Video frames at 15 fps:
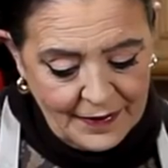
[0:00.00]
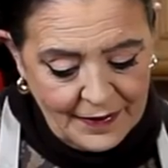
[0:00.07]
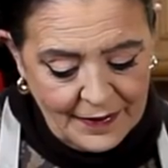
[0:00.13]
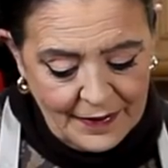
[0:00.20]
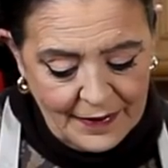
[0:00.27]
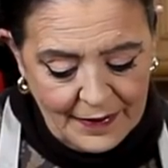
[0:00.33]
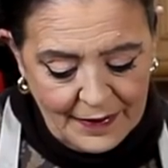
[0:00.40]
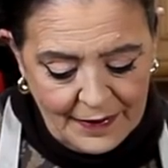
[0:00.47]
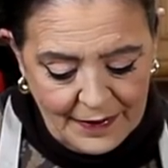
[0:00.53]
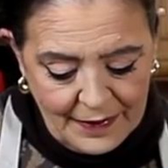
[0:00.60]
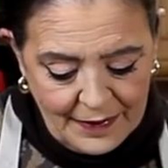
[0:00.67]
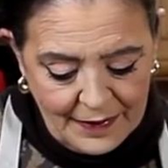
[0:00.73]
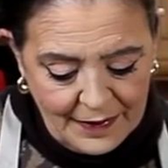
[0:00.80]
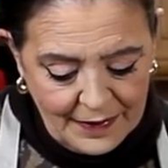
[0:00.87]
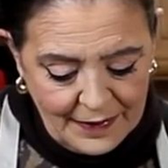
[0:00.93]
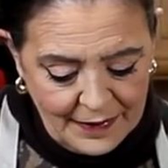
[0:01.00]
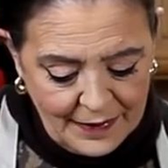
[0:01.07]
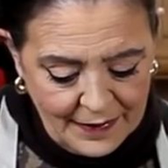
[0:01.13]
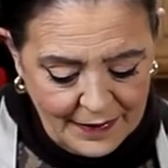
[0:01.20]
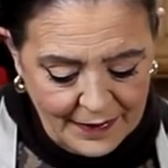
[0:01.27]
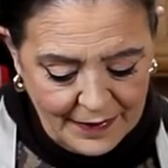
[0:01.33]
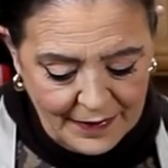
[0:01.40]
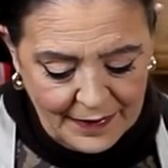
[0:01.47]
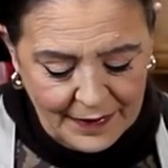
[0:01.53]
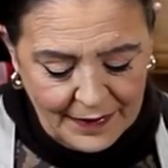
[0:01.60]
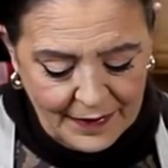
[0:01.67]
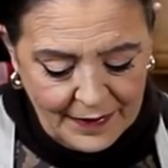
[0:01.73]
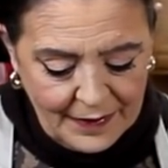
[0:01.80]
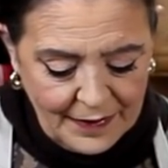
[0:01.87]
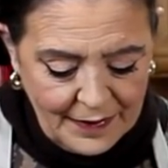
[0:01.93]

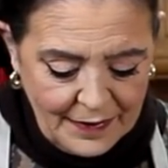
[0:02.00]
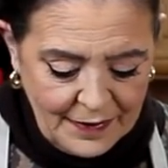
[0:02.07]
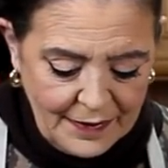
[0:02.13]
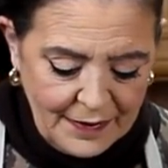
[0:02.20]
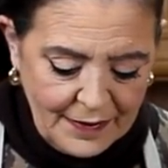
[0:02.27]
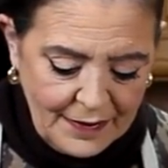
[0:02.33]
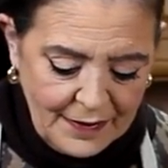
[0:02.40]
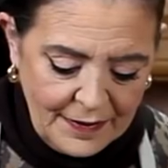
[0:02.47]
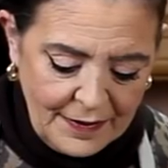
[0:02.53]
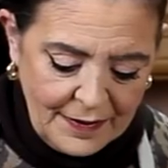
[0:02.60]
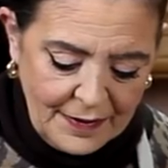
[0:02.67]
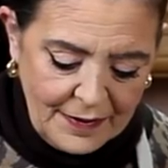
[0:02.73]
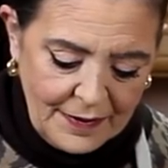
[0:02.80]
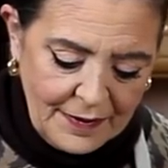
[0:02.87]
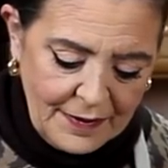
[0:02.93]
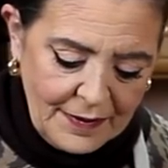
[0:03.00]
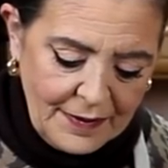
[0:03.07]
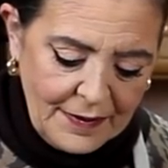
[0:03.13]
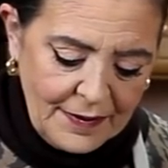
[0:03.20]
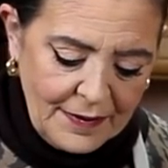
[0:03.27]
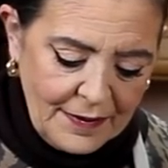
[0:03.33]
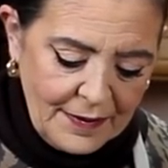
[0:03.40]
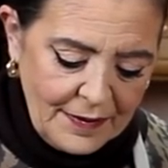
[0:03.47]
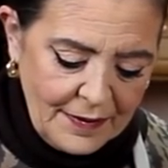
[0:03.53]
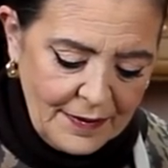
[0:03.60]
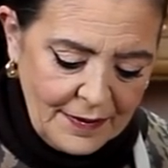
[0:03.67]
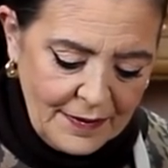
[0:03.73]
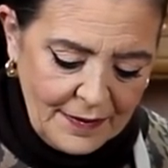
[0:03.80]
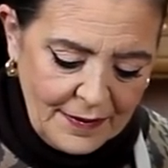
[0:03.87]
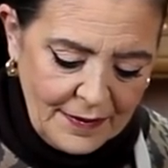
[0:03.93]

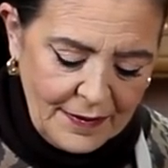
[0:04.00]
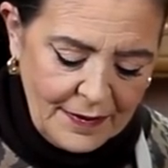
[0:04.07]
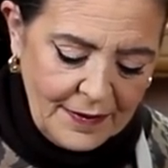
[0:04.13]
This person isn't speaking.